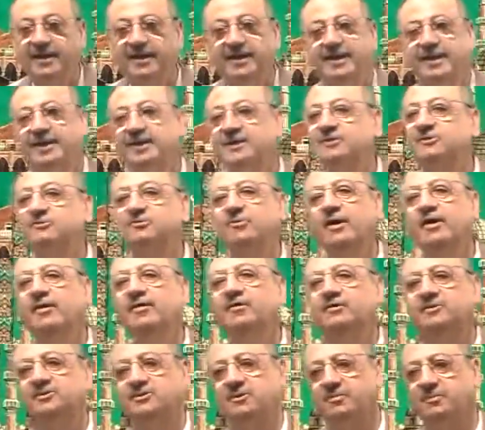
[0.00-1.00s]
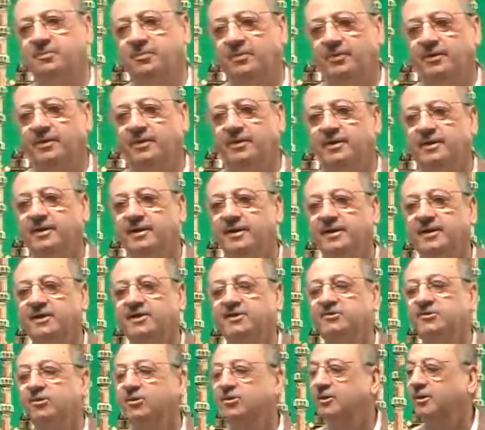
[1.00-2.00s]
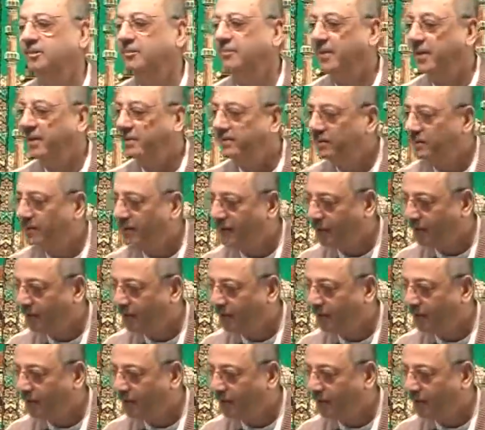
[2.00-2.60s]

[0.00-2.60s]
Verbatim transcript: It is very simple. It is on the pattern